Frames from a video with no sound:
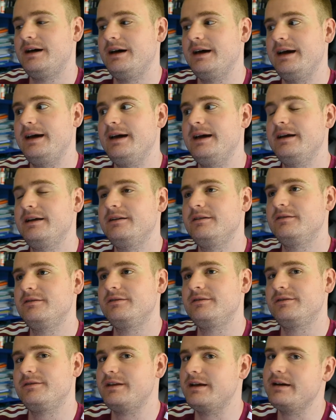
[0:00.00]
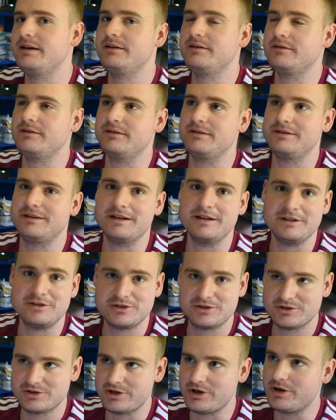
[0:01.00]
and then they
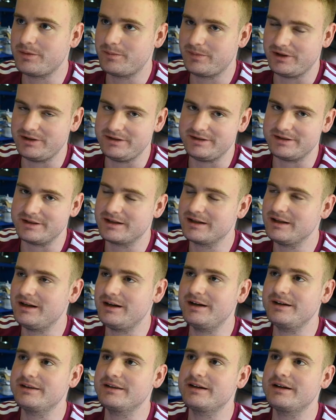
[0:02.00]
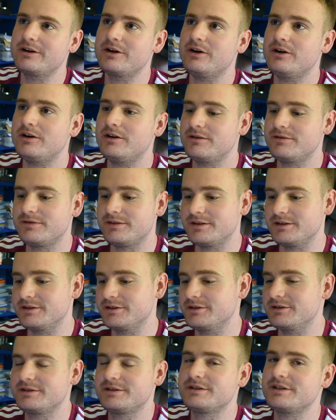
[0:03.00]
sharply decline
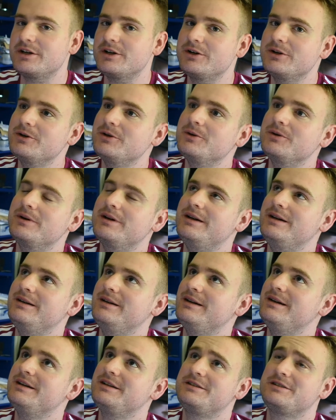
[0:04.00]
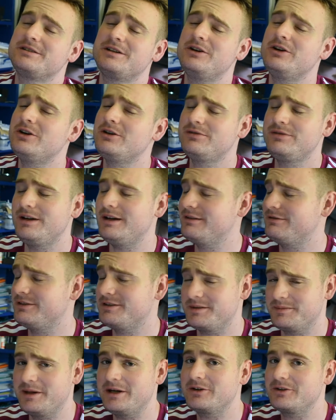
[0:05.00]
thereafter. So its half-life is
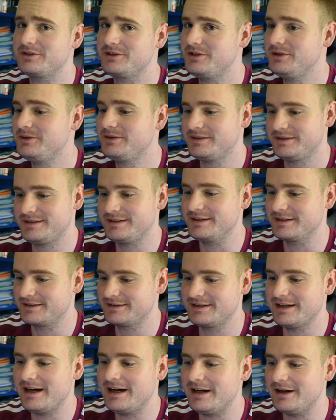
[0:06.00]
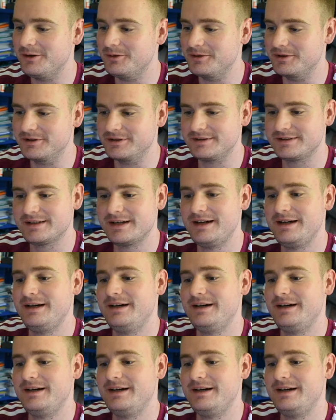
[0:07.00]
about 2 to 6 hours.